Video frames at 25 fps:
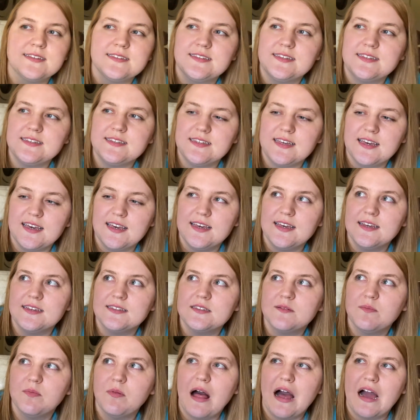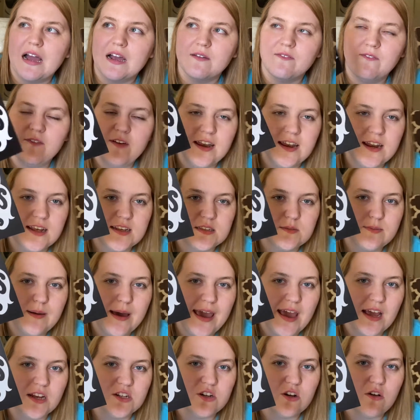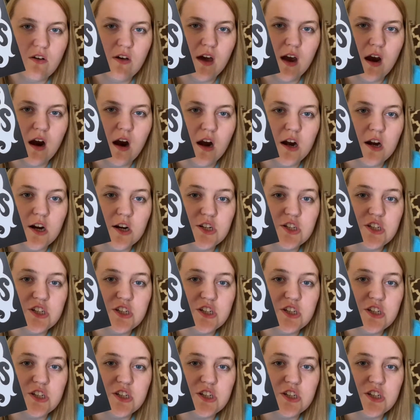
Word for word: This is Black Venus by Angela Carter.